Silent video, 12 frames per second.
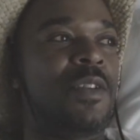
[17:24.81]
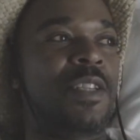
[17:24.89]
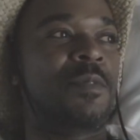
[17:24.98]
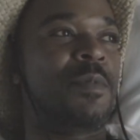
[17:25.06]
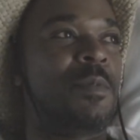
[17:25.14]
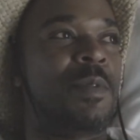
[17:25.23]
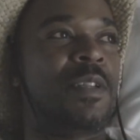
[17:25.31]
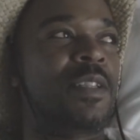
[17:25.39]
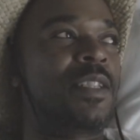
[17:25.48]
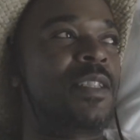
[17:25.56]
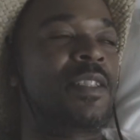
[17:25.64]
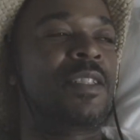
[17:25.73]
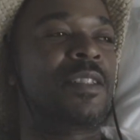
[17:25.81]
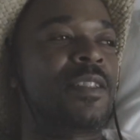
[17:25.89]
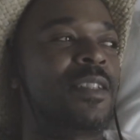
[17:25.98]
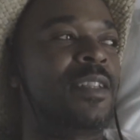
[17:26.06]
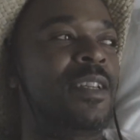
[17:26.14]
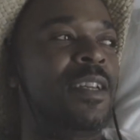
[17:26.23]
This, but it's
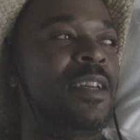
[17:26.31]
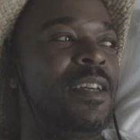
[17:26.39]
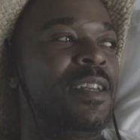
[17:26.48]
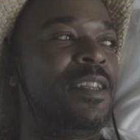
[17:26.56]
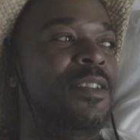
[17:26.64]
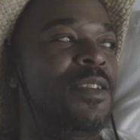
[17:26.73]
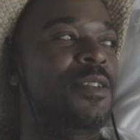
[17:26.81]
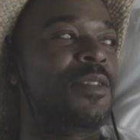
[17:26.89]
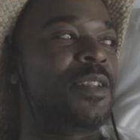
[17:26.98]
just, you